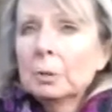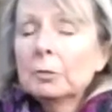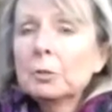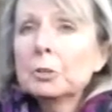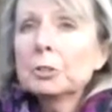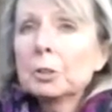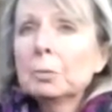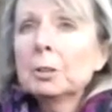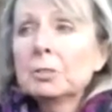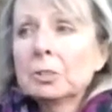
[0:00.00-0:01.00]
Before you start
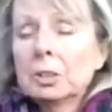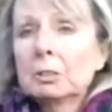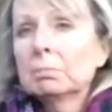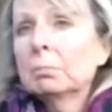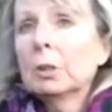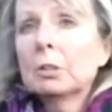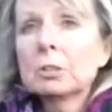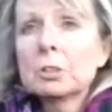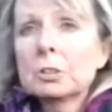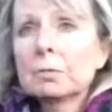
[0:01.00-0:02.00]
planting in
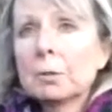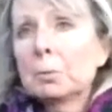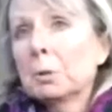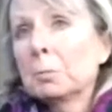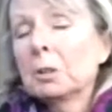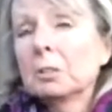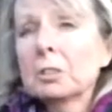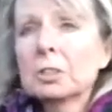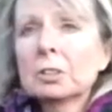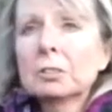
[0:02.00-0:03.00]
February, March.